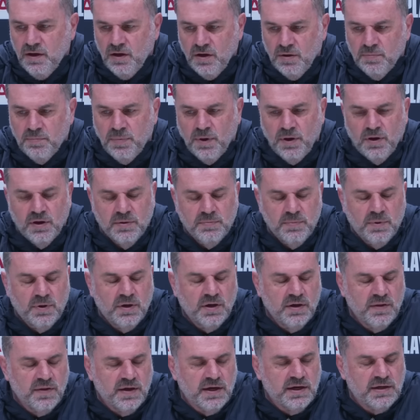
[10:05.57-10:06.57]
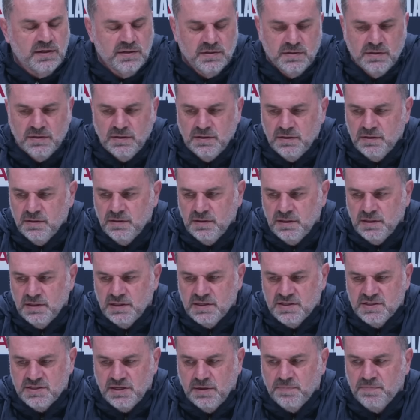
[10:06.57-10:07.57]
abide by that and, and, and
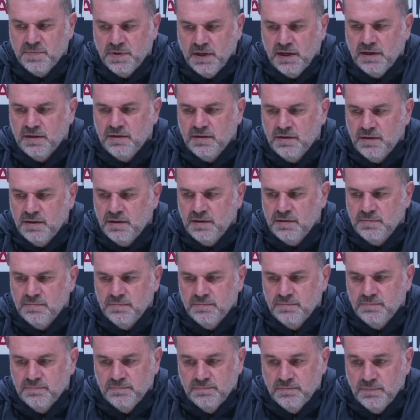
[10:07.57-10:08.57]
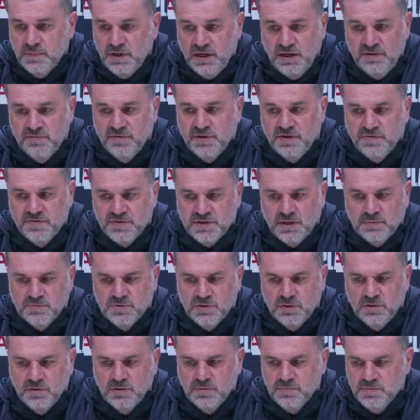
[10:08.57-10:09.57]
accept that, um, even if
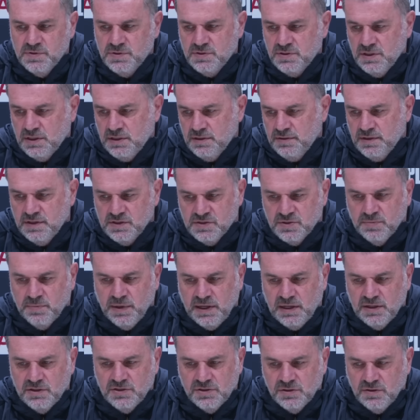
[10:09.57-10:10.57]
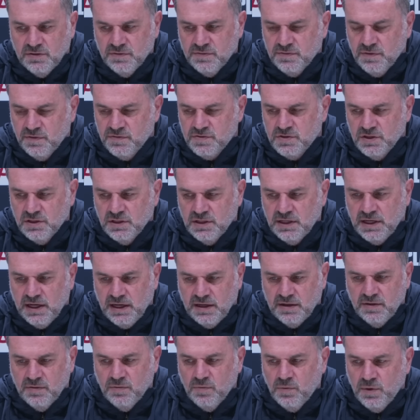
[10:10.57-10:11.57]
sometimes, you know, and as a manager, I've, I've, certainly
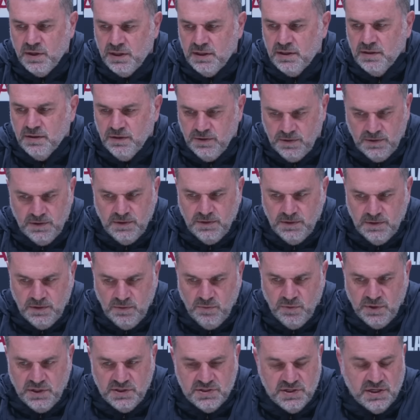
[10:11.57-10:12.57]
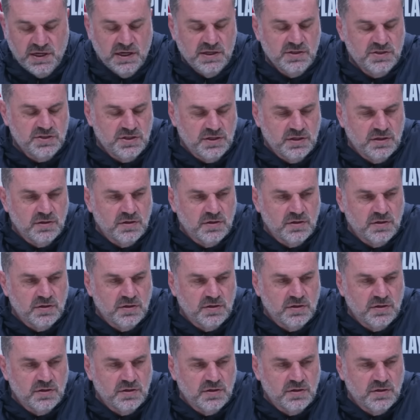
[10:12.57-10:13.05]
had it when, when it's against you.